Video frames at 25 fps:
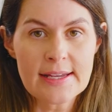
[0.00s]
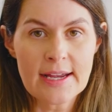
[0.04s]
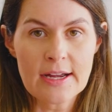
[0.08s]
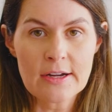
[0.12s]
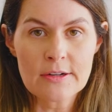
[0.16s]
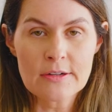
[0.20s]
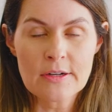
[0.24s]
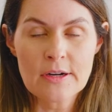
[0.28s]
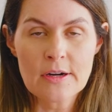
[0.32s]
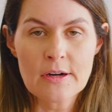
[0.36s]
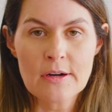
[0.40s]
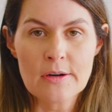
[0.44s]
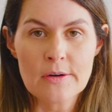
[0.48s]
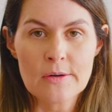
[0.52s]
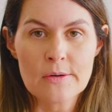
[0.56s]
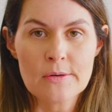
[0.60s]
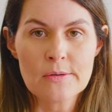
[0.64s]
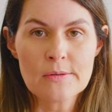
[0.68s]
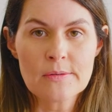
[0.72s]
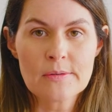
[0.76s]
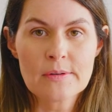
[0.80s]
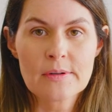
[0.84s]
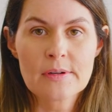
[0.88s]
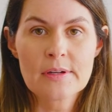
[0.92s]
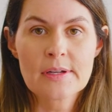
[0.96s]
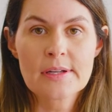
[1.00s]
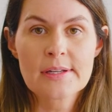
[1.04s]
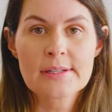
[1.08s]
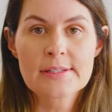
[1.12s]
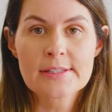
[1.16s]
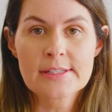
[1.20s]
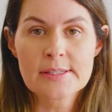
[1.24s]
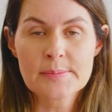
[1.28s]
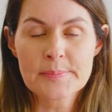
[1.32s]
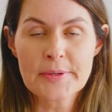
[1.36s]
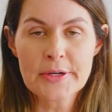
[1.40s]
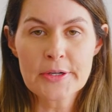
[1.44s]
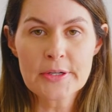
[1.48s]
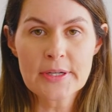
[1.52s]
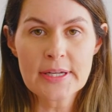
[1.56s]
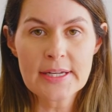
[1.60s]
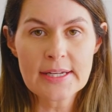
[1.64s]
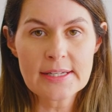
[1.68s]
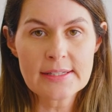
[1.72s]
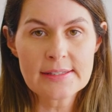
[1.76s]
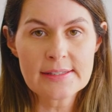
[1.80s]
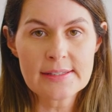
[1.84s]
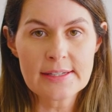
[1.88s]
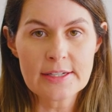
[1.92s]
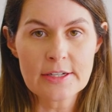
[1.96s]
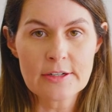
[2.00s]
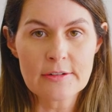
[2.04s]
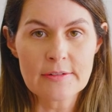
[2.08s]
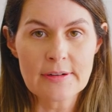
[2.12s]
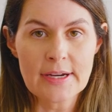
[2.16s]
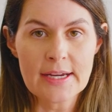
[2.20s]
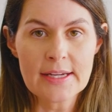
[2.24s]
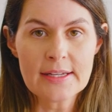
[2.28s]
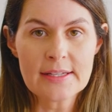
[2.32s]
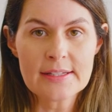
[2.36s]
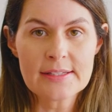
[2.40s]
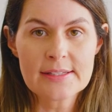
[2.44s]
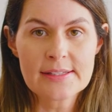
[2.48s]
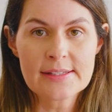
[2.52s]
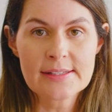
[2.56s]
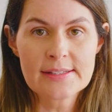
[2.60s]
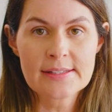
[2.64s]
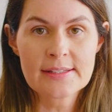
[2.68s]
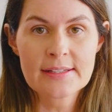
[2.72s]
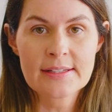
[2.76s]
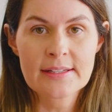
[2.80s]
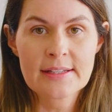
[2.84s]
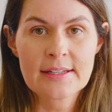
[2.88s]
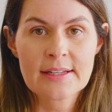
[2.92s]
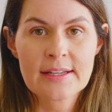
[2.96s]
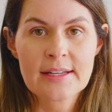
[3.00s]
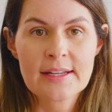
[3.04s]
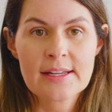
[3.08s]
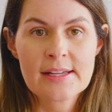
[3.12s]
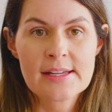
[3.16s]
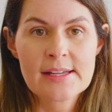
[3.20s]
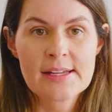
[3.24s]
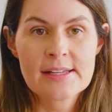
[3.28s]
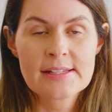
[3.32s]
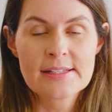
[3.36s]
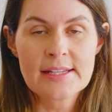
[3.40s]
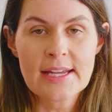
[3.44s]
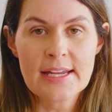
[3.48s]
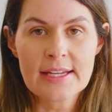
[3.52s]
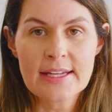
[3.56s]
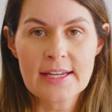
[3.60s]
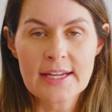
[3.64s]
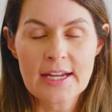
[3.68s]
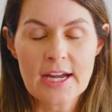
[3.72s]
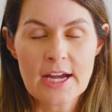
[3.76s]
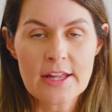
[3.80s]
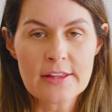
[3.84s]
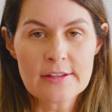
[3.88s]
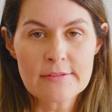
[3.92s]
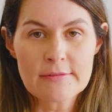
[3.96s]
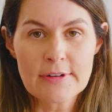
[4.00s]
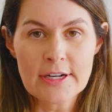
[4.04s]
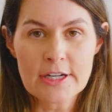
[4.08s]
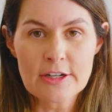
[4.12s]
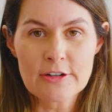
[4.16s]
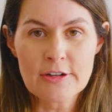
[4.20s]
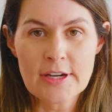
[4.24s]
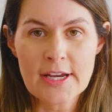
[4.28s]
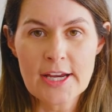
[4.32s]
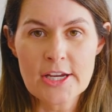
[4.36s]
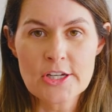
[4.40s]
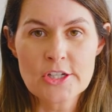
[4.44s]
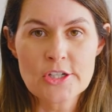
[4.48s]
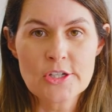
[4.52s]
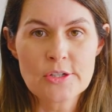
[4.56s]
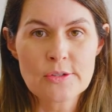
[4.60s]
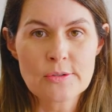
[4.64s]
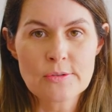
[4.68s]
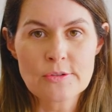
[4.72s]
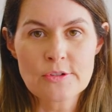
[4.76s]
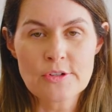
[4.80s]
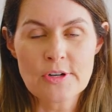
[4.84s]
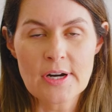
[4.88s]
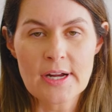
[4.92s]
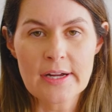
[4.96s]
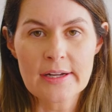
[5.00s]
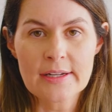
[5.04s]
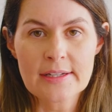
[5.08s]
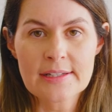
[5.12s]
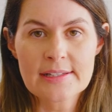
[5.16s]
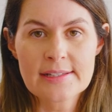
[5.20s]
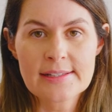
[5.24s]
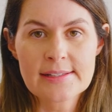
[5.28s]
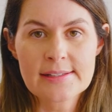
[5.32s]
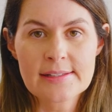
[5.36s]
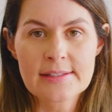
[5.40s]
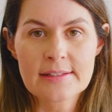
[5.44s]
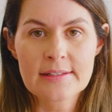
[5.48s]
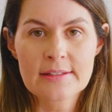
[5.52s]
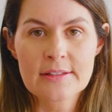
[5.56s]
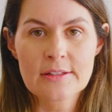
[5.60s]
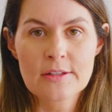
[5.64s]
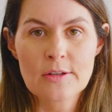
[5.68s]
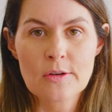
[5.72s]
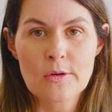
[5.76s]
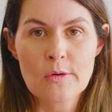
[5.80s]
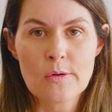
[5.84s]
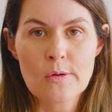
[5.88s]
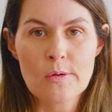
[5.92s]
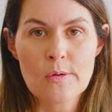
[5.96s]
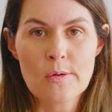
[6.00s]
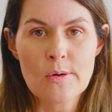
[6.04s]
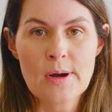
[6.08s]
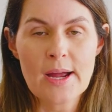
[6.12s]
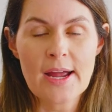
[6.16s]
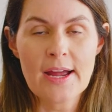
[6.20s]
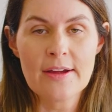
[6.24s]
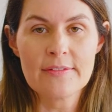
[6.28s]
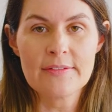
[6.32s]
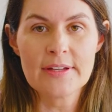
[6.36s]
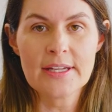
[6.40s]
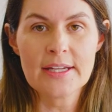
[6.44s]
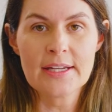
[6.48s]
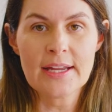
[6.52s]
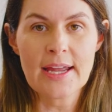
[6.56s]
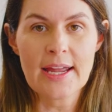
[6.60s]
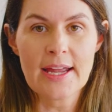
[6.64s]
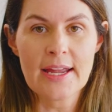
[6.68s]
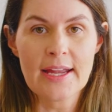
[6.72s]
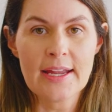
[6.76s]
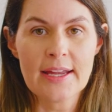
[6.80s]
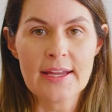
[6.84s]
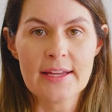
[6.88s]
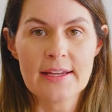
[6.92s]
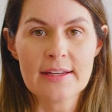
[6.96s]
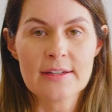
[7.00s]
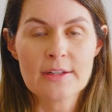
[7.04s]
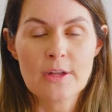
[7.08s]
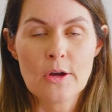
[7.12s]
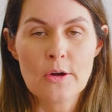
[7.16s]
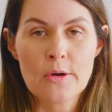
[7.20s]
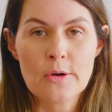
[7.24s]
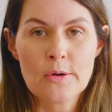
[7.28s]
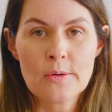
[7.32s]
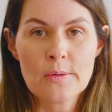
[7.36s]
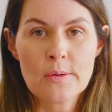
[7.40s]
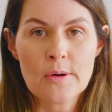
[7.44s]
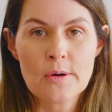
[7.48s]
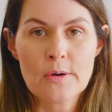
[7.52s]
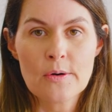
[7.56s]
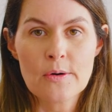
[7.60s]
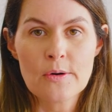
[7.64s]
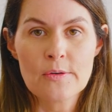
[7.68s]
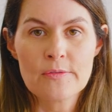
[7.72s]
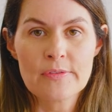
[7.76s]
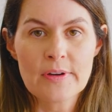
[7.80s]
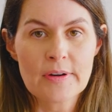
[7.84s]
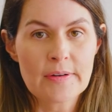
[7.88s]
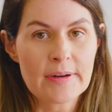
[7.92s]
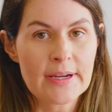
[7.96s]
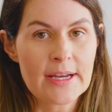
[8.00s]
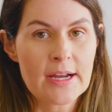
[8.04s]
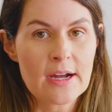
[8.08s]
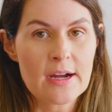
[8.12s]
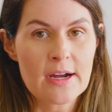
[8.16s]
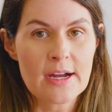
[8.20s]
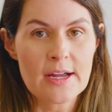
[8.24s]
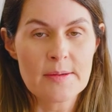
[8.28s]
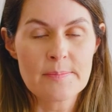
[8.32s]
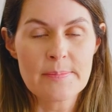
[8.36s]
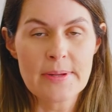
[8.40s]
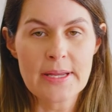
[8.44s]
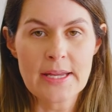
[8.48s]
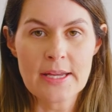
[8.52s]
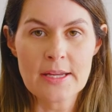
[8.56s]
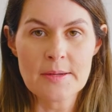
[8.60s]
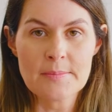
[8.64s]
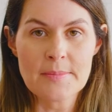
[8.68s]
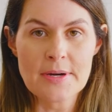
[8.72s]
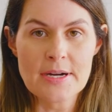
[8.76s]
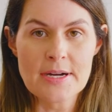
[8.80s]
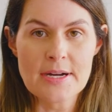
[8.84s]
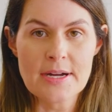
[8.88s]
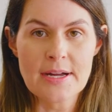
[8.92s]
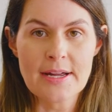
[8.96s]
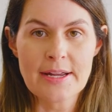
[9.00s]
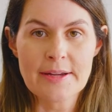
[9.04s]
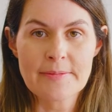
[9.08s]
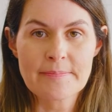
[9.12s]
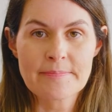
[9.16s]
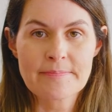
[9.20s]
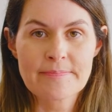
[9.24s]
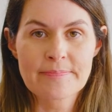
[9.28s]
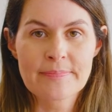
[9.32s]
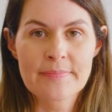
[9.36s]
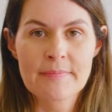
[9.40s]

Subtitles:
alcohol, smoking cigarettes, taking other recreational drugs, or having a low or very high BMI.